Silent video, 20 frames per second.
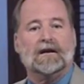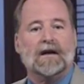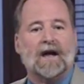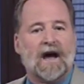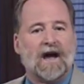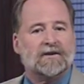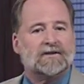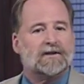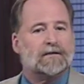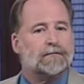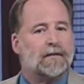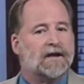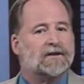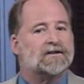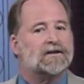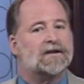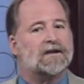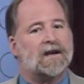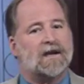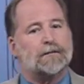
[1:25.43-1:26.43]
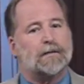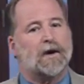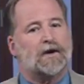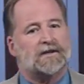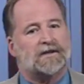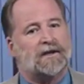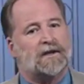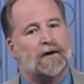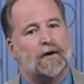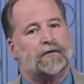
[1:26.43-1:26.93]
I should mention that I
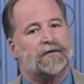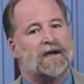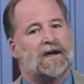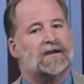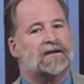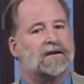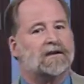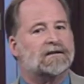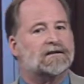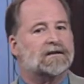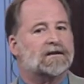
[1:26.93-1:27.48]
personally don't think that